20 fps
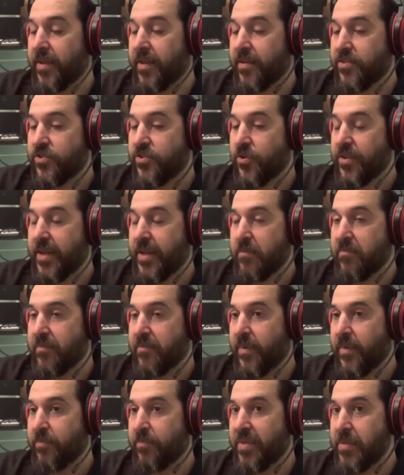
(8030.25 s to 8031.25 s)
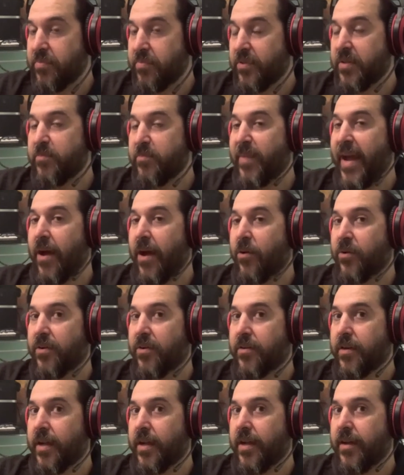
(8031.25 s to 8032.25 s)
so that people in
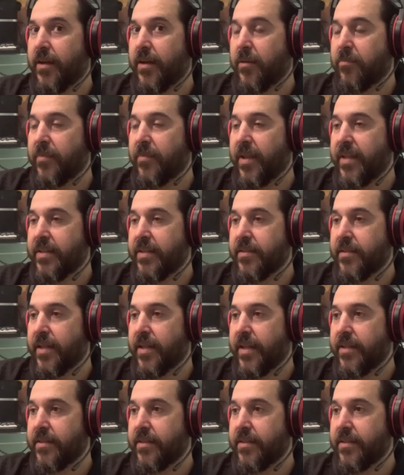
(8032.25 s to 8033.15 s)
power and